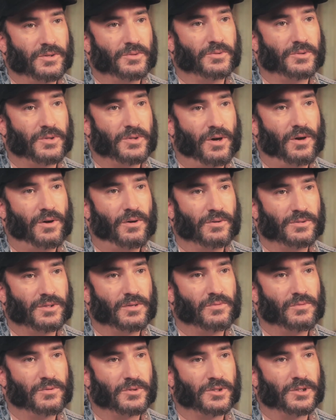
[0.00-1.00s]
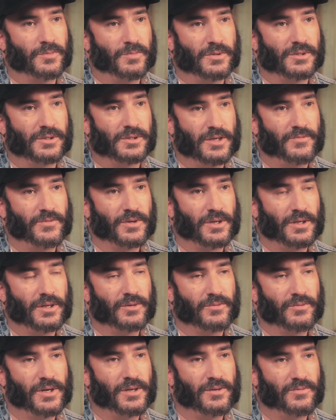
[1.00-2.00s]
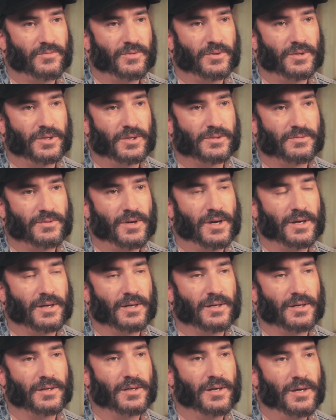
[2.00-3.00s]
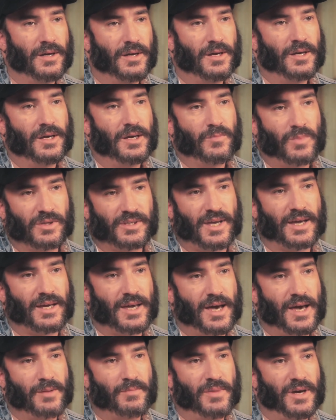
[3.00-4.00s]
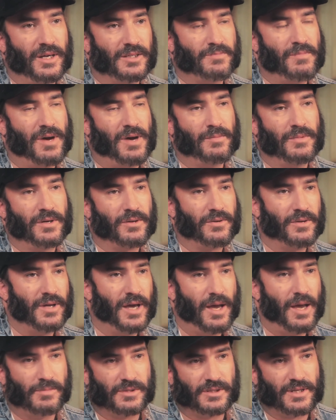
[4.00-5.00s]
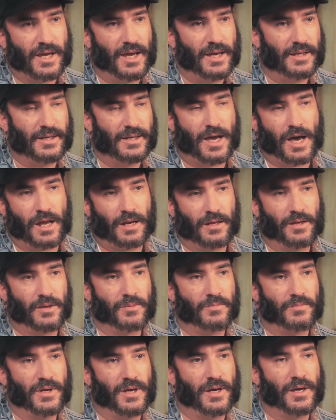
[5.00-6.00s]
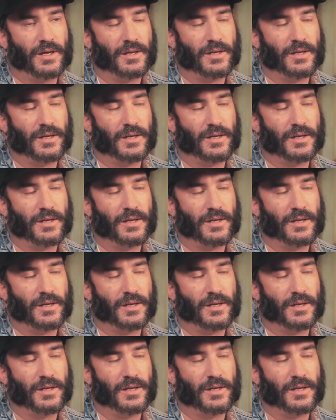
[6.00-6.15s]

songs that were specifically written for this record. But that kind of makes my middle name stand out a little bit.